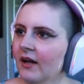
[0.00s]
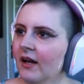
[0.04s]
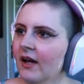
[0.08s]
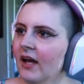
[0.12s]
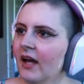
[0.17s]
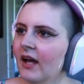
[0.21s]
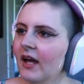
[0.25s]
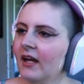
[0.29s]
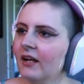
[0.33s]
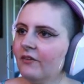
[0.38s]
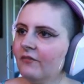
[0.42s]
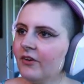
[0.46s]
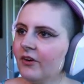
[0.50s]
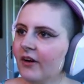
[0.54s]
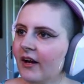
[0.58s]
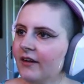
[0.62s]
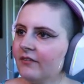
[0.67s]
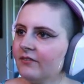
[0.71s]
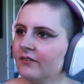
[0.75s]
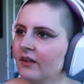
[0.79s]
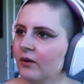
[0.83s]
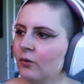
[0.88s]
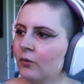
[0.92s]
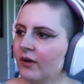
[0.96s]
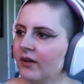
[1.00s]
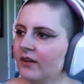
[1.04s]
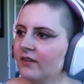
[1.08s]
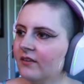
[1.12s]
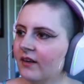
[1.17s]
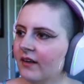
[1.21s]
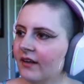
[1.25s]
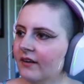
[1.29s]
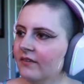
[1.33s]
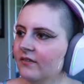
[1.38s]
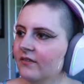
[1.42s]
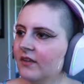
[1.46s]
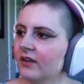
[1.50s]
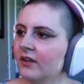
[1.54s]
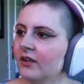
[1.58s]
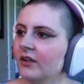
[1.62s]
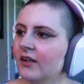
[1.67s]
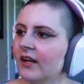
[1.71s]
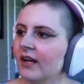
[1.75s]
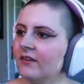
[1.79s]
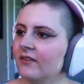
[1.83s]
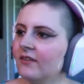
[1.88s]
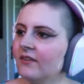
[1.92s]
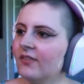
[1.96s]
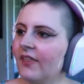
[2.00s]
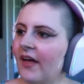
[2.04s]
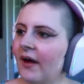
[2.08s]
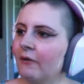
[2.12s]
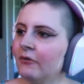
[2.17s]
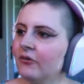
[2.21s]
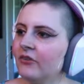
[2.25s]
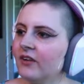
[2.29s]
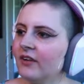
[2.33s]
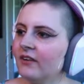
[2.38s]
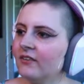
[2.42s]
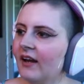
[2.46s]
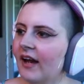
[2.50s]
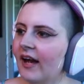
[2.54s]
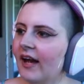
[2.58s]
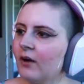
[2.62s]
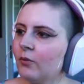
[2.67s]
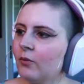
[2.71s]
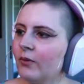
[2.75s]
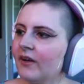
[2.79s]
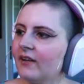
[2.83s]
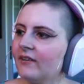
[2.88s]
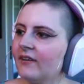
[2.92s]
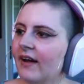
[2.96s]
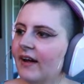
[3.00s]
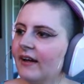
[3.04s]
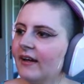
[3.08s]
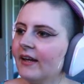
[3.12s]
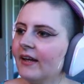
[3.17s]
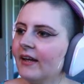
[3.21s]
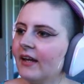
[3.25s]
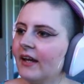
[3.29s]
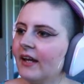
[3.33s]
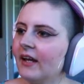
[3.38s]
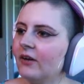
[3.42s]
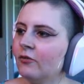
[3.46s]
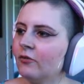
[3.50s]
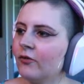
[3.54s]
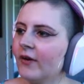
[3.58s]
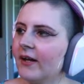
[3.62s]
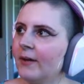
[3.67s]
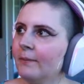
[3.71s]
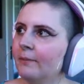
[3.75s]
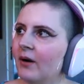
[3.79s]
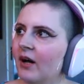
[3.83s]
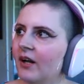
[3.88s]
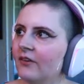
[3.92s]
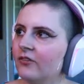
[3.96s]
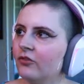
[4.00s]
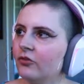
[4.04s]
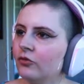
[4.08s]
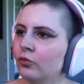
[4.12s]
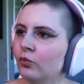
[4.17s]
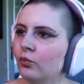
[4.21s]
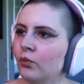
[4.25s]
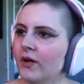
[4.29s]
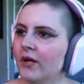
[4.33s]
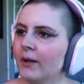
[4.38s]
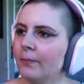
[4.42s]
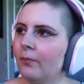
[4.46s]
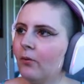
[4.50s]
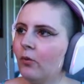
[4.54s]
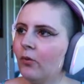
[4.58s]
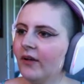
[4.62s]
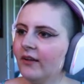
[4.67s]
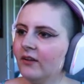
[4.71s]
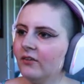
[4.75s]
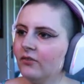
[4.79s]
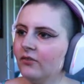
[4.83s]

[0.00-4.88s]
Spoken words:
And if you're asking what it does, it gains 1000 attack when attacking a raid boss's weak point.